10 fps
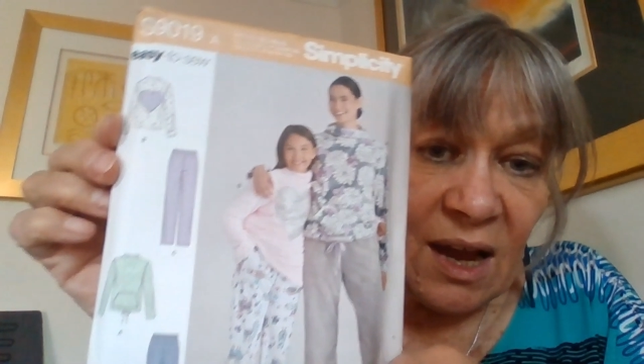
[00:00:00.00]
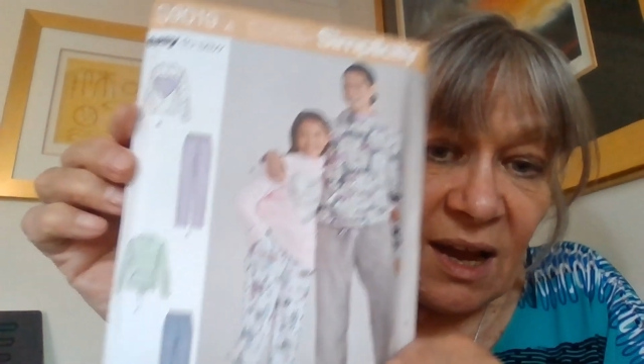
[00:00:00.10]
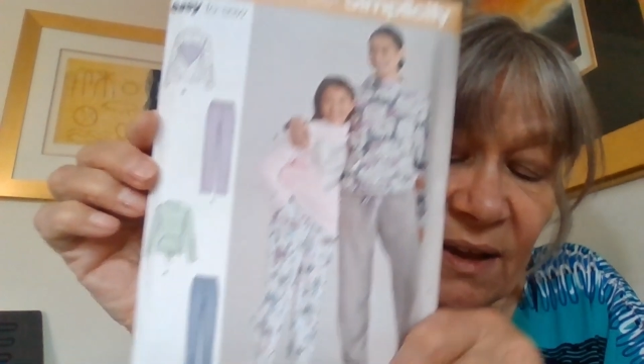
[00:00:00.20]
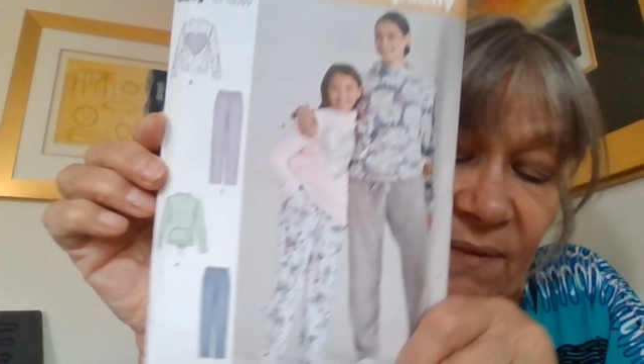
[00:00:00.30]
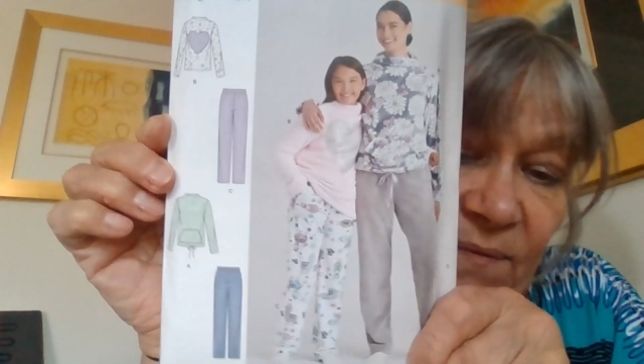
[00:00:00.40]

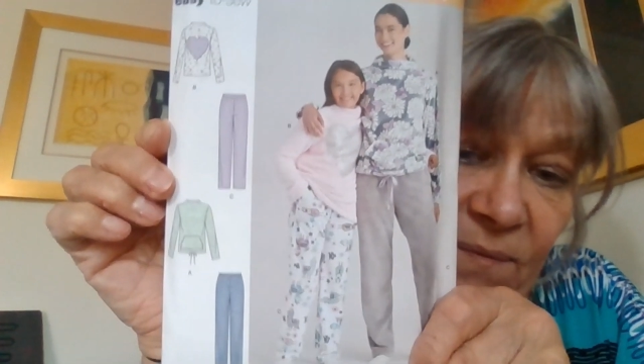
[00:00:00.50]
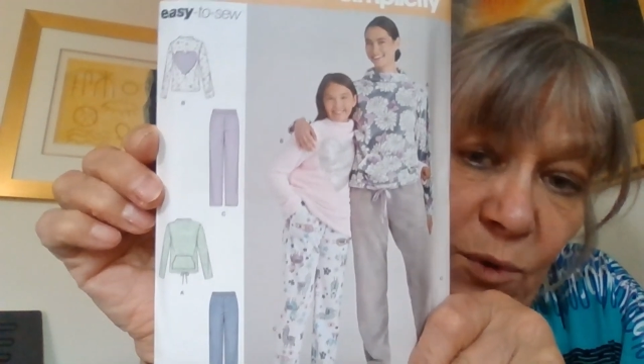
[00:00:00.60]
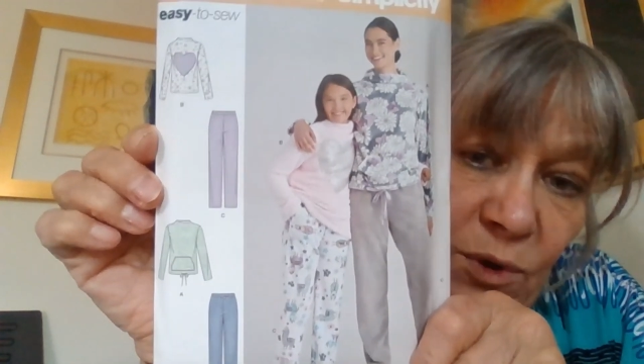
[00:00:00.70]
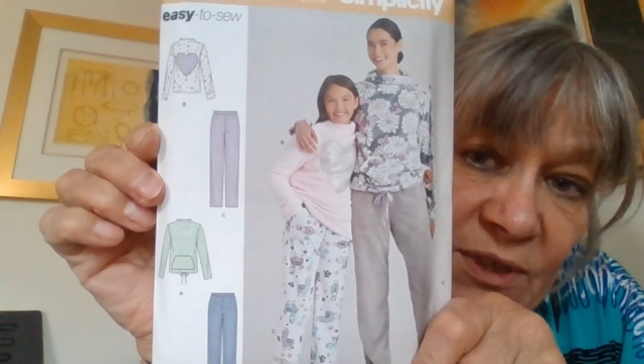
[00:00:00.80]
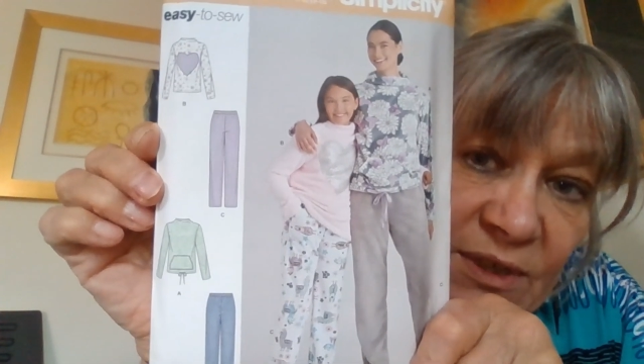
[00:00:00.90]
I've
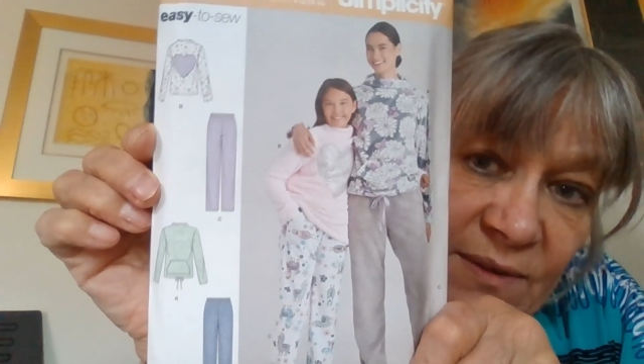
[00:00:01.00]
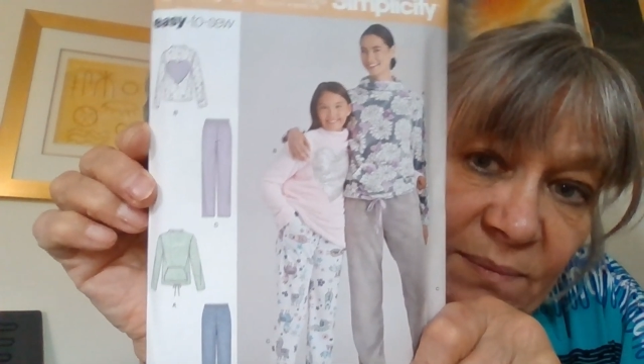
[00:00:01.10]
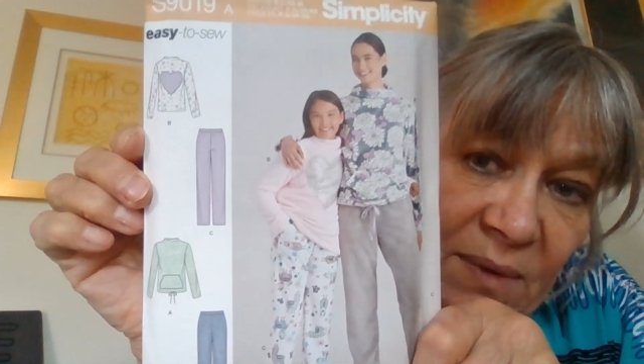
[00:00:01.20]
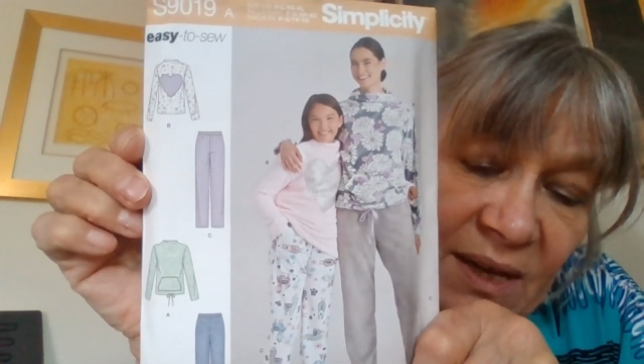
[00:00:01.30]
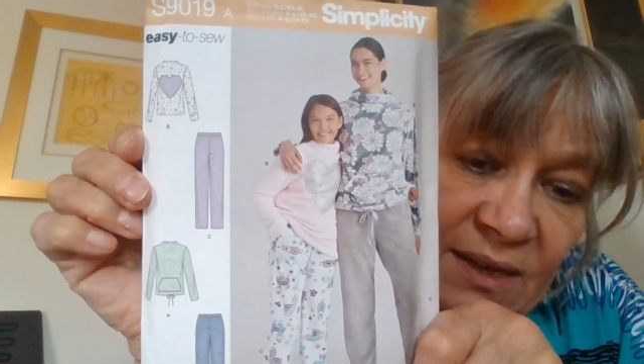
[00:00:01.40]
wanted to
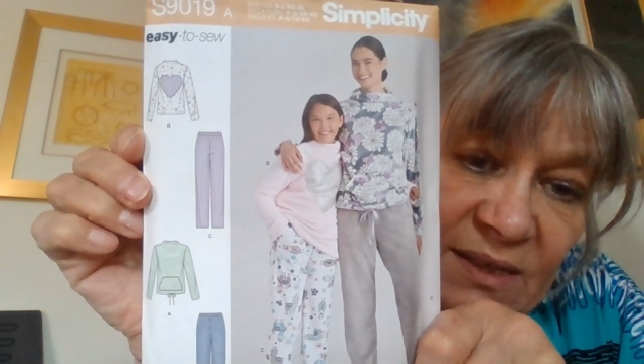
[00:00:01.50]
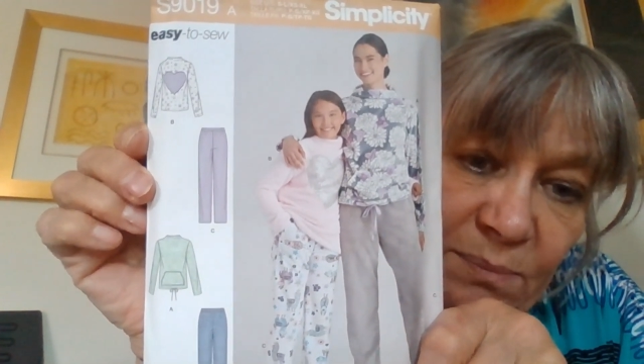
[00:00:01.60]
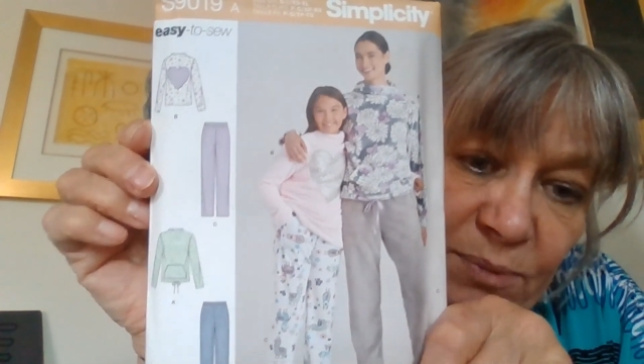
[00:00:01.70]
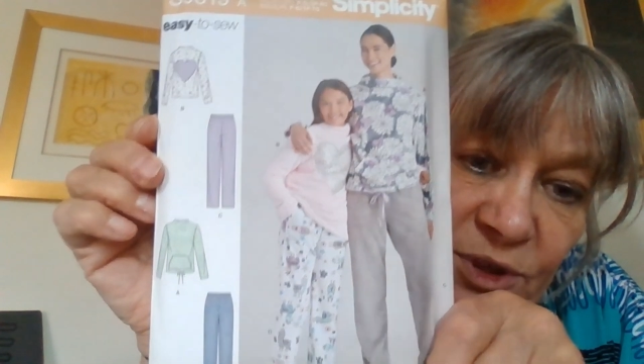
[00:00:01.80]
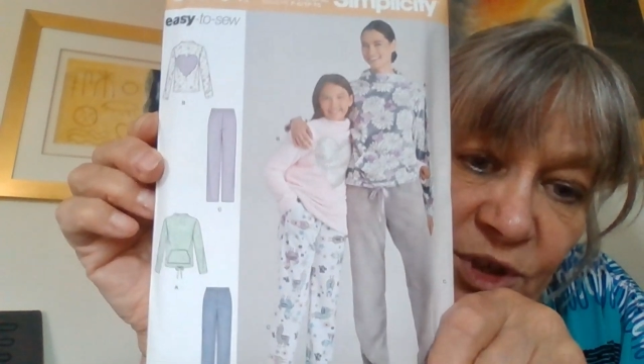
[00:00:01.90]
make
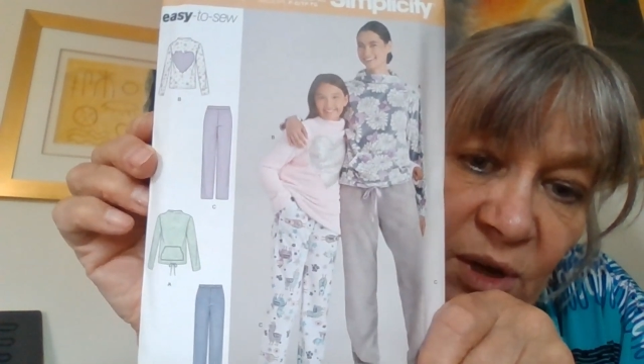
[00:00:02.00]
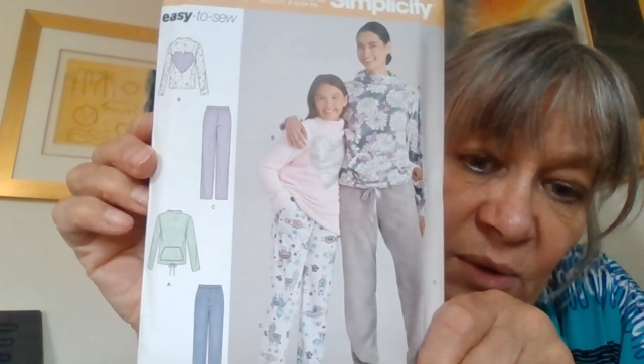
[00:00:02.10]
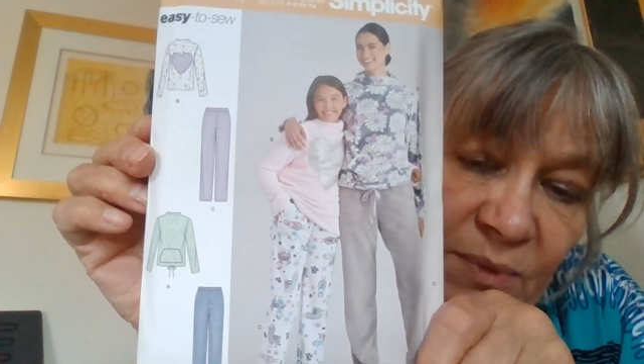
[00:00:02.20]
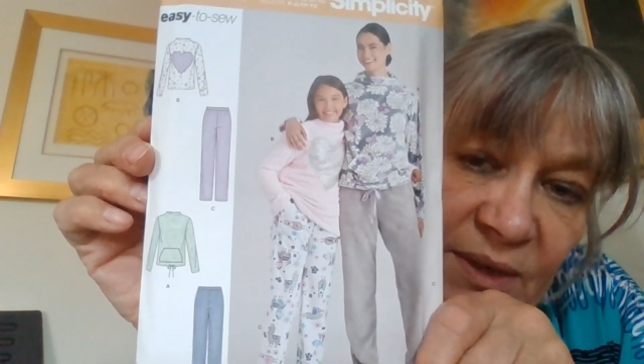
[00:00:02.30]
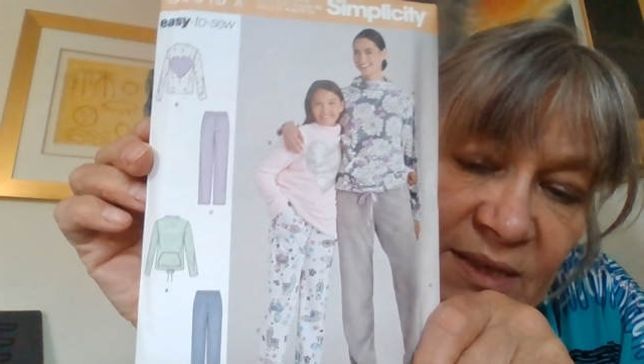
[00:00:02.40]
some
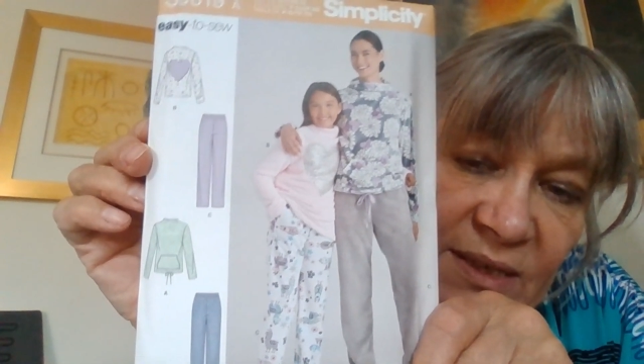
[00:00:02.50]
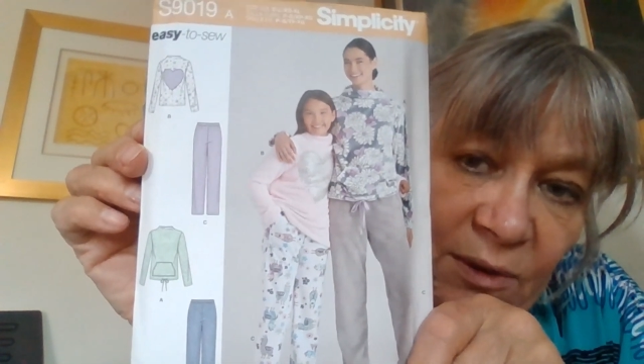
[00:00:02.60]
pyjamas.